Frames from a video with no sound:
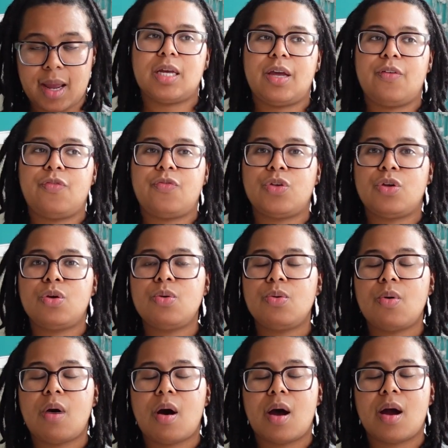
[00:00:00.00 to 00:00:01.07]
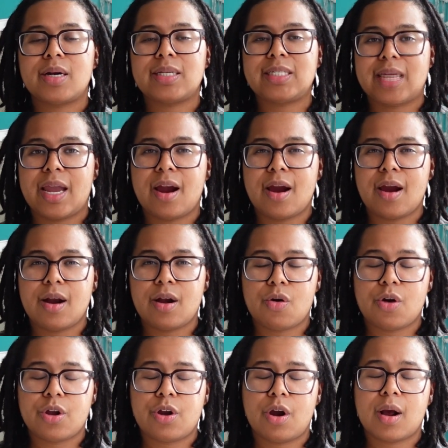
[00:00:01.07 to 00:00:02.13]
If you are scared or
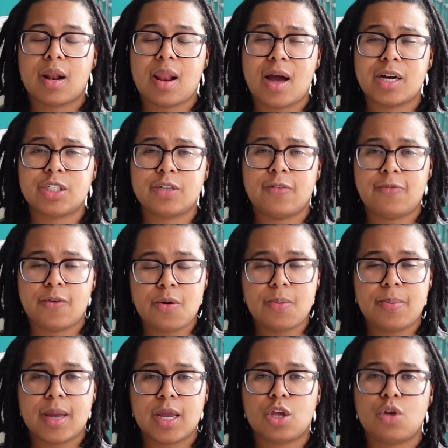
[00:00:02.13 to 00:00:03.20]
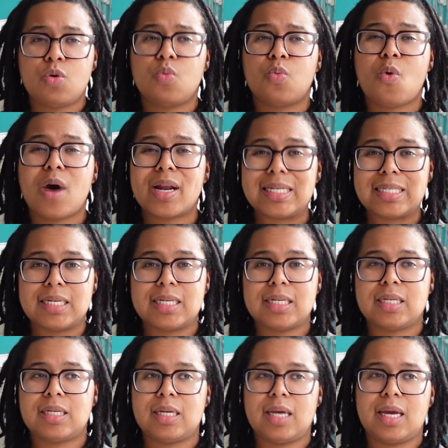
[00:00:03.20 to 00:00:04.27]
you're claustrophobic, you want to
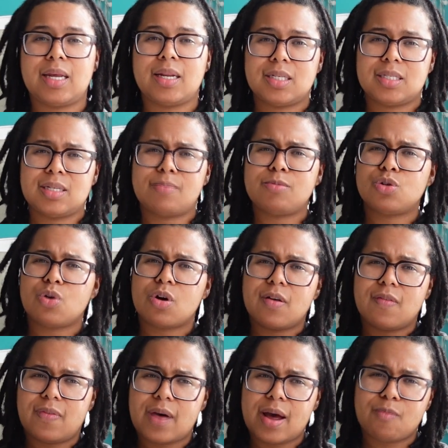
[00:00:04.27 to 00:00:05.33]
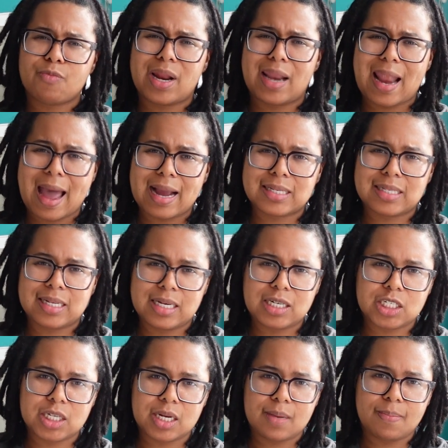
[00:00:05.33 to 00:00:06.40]
get some sort of
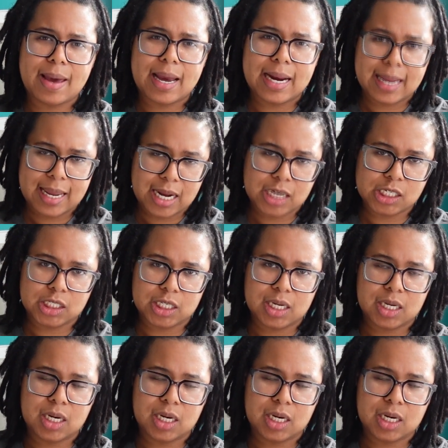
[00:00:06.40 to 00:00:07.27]
relaxation medication,